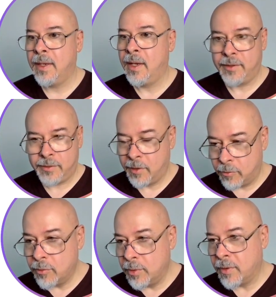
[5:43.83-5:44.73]
as the
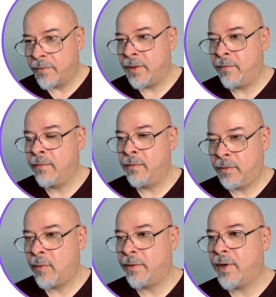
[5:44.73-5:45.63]
rule of the
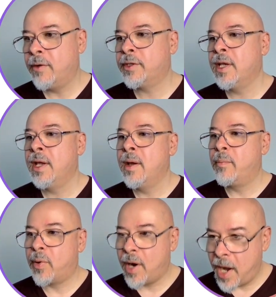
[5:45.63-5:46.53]
12th house,
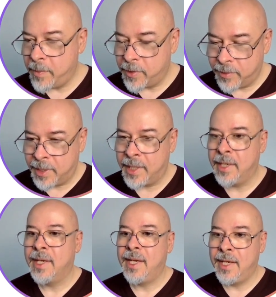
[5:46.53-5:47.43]

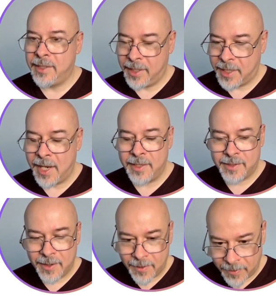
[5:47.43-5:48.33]
primarily
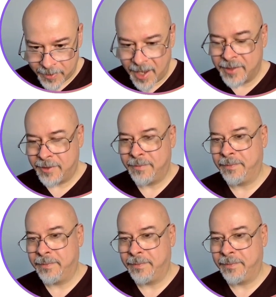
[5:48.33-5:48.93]
indicates that.